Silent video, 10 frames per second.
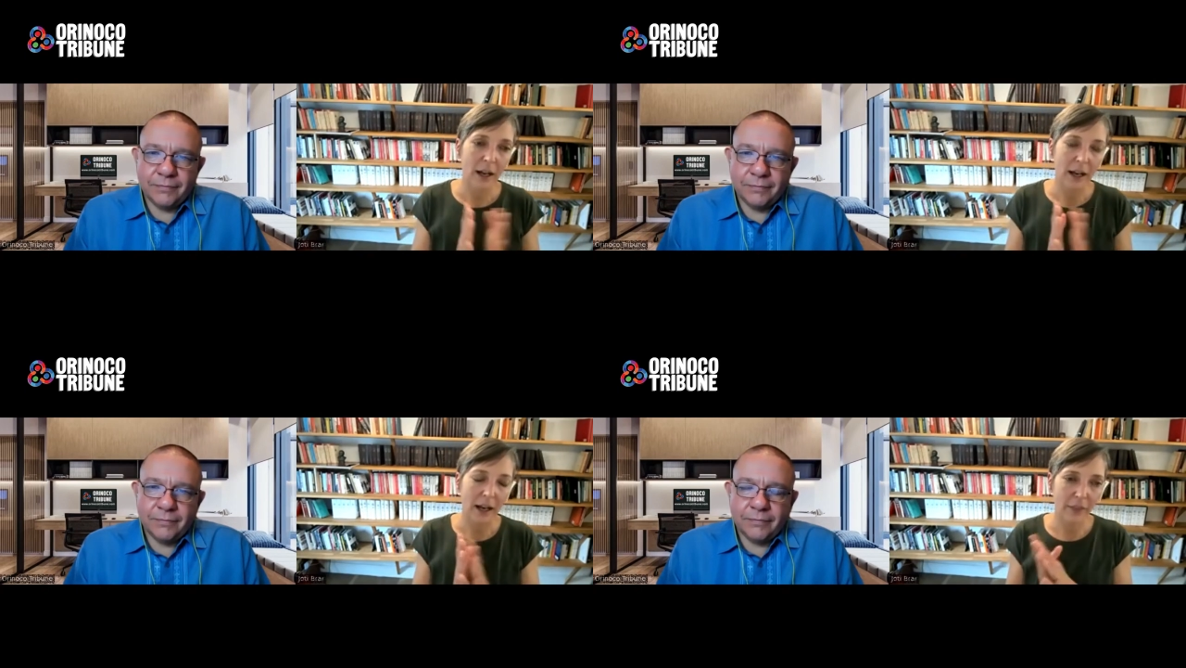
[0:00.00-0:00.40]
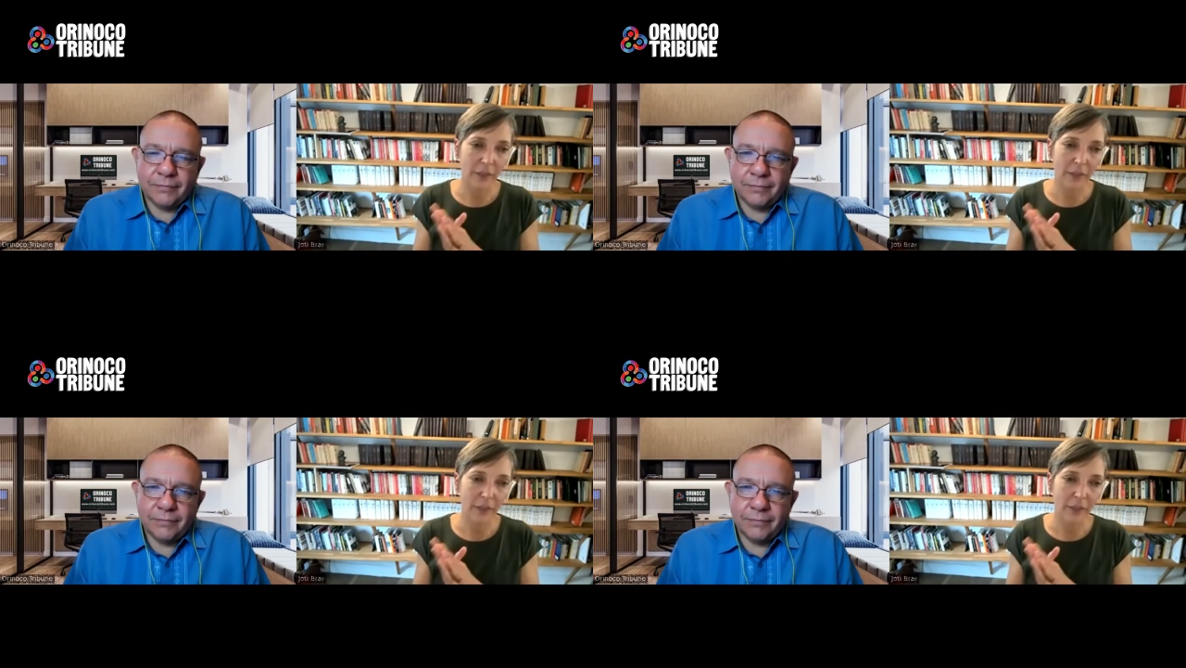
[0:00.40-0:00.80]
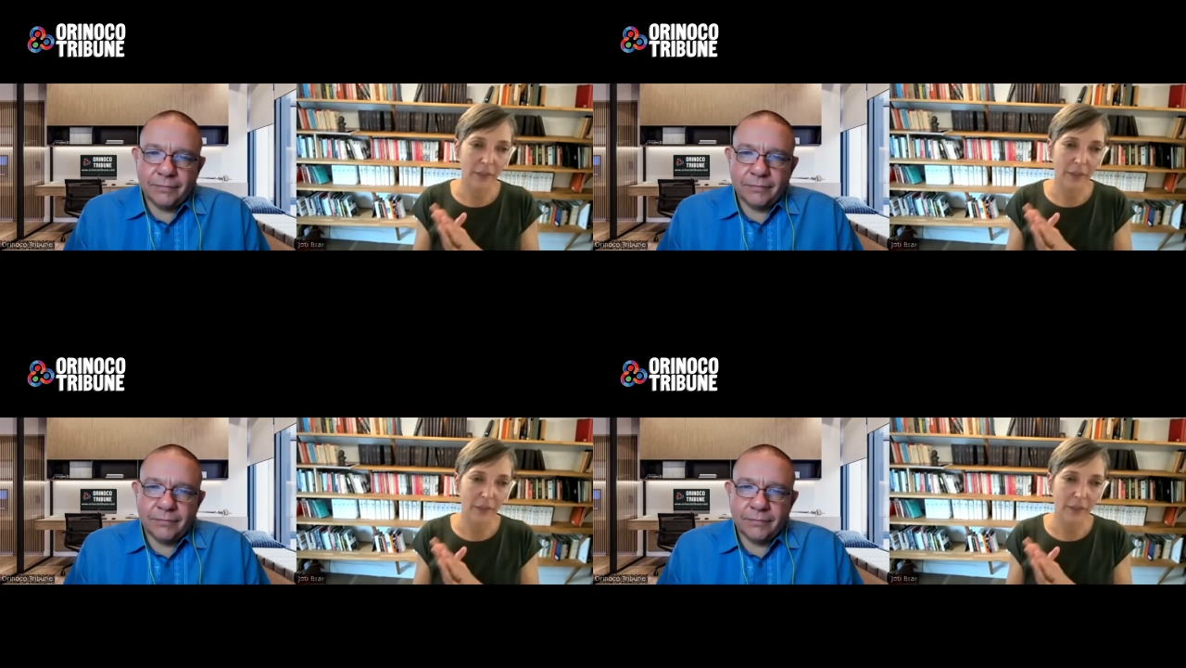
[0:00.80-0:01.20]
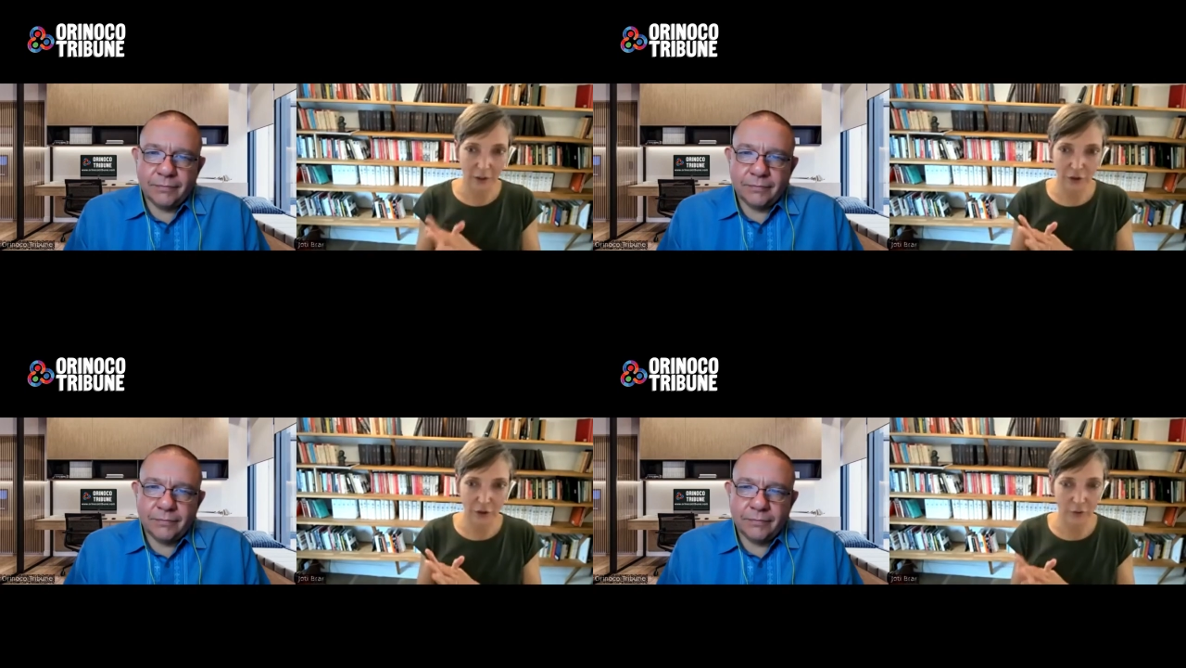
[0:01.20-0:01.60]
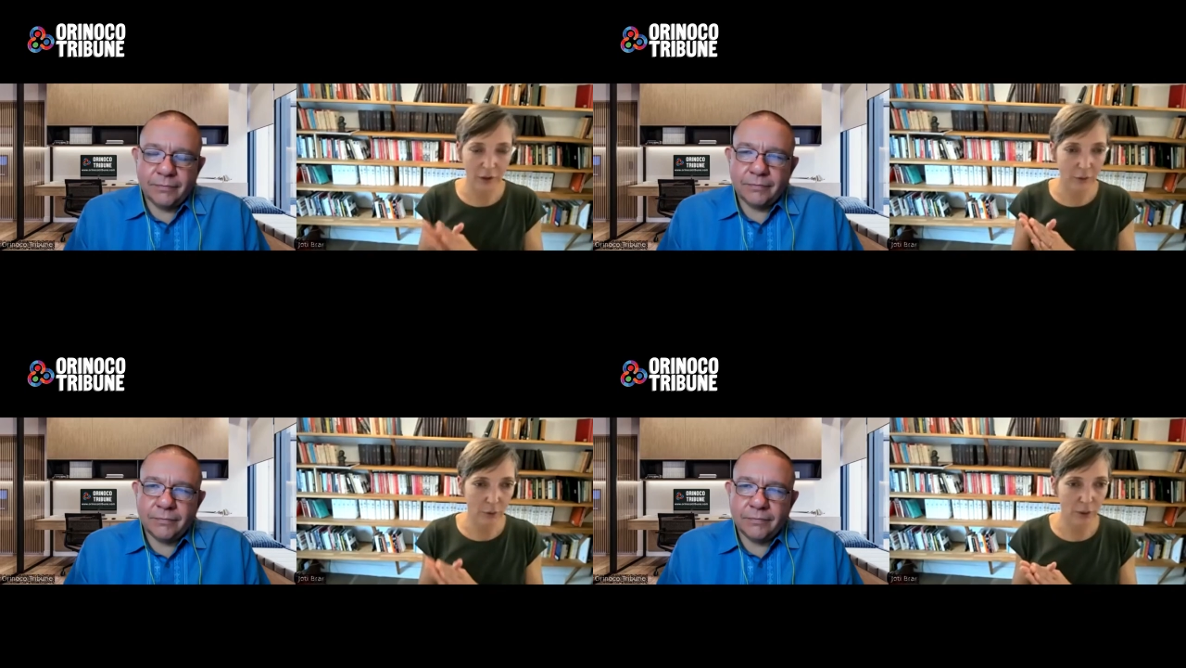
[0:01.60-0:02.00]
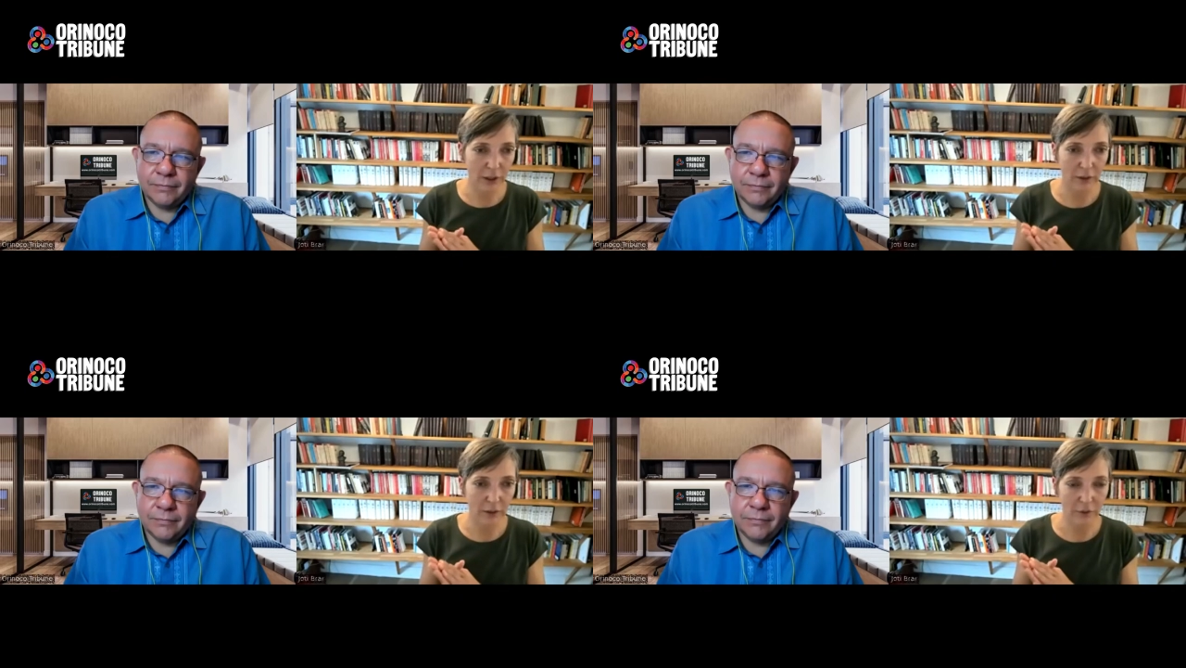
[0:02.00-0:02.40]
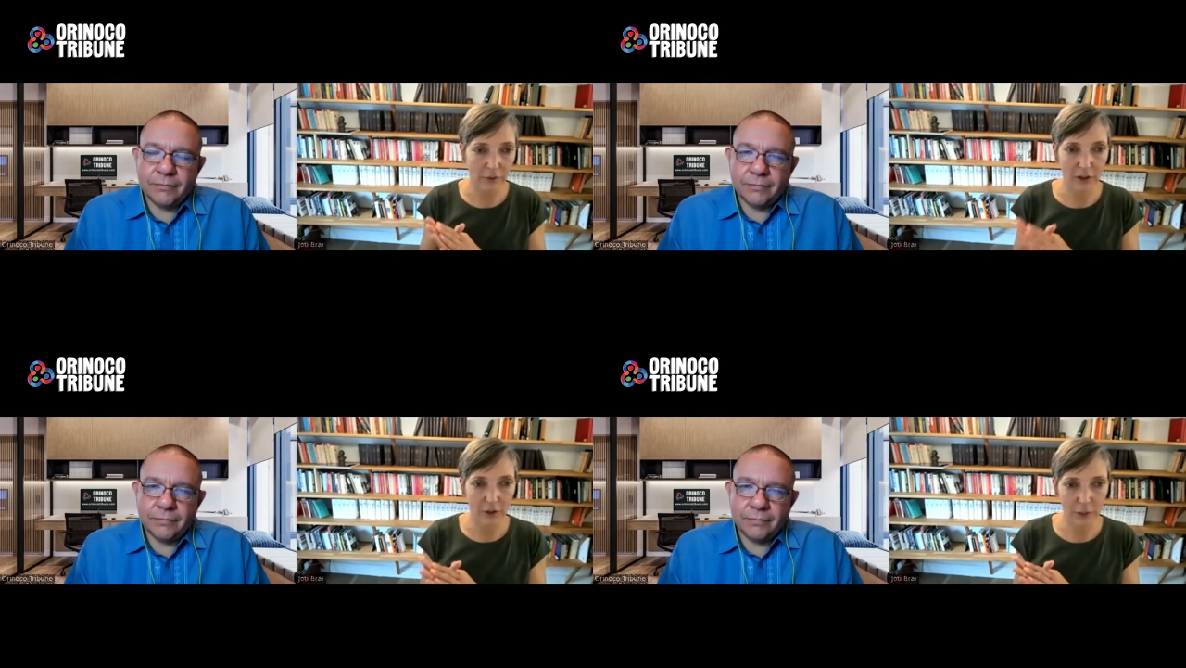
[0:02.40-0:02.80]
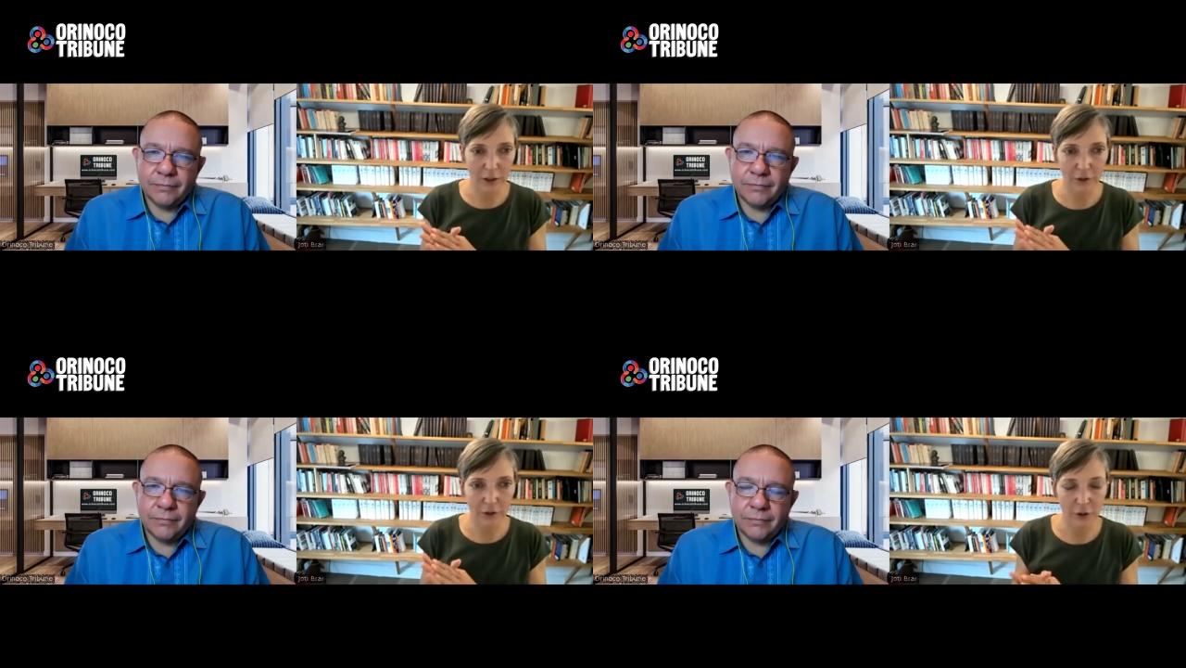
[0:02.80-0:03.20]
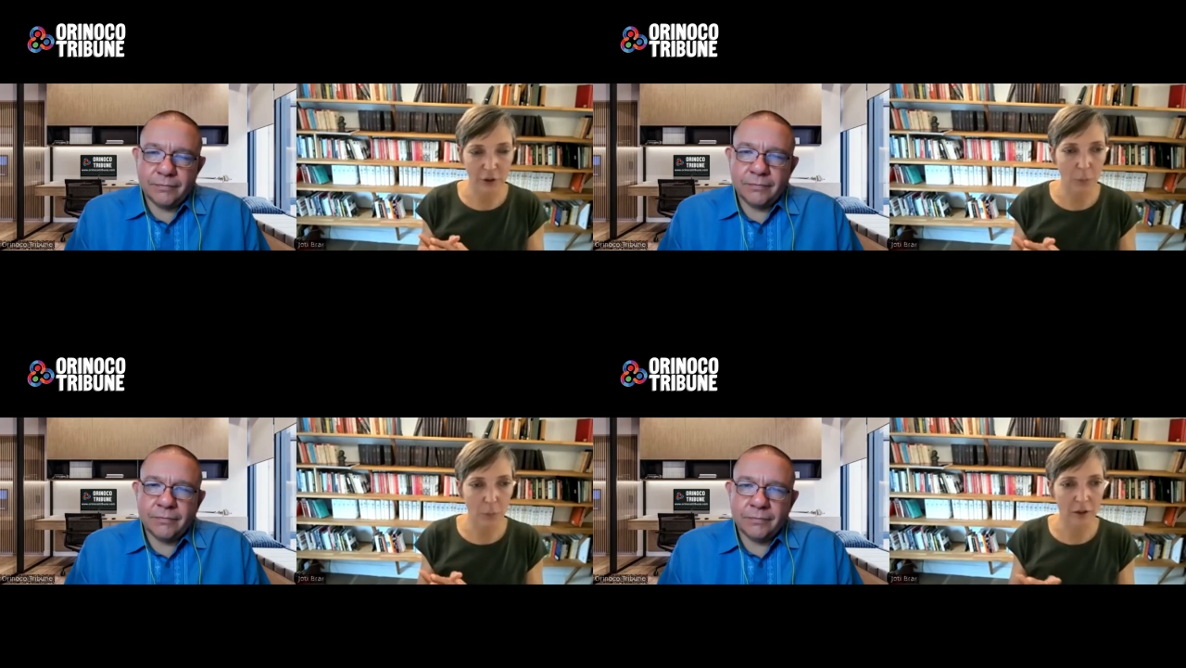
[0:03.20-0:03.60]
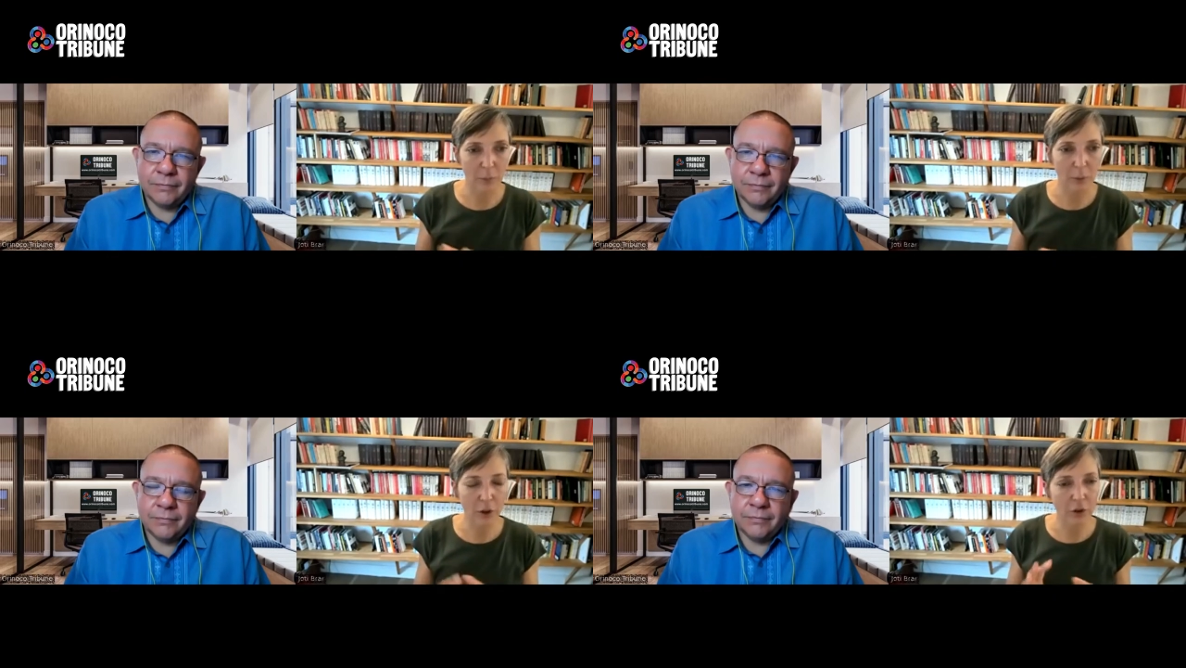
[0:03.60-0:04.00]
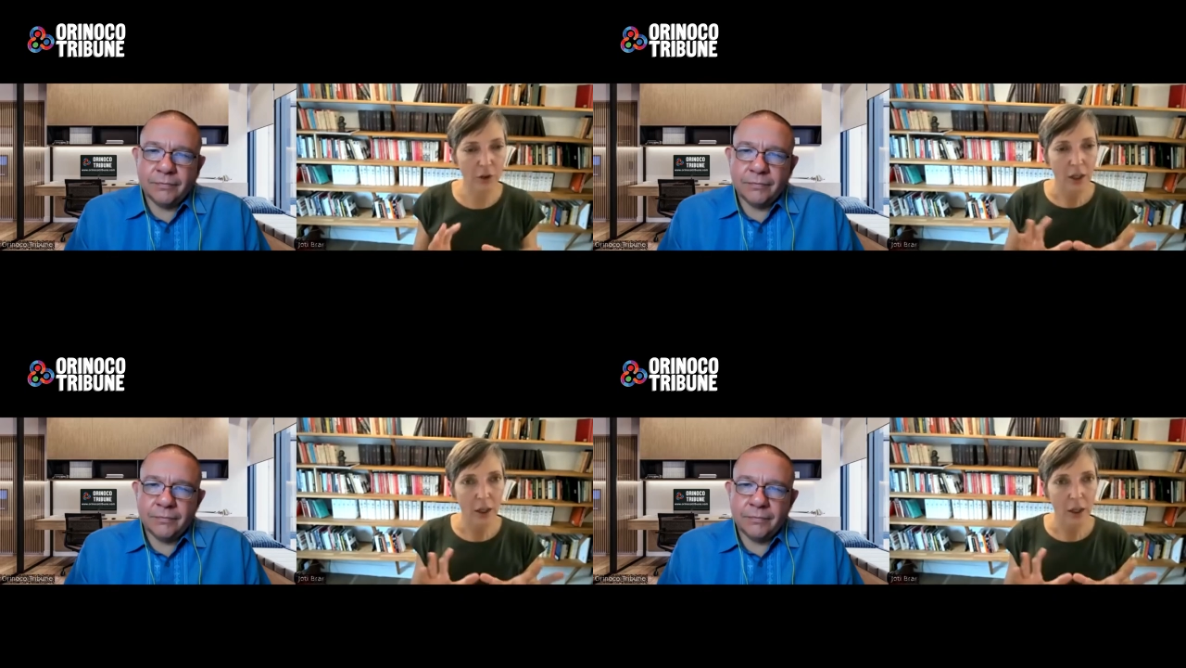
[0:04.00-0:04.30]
Speaker 1: and the P S U V, the ruling Venezuelan Socialist Party, because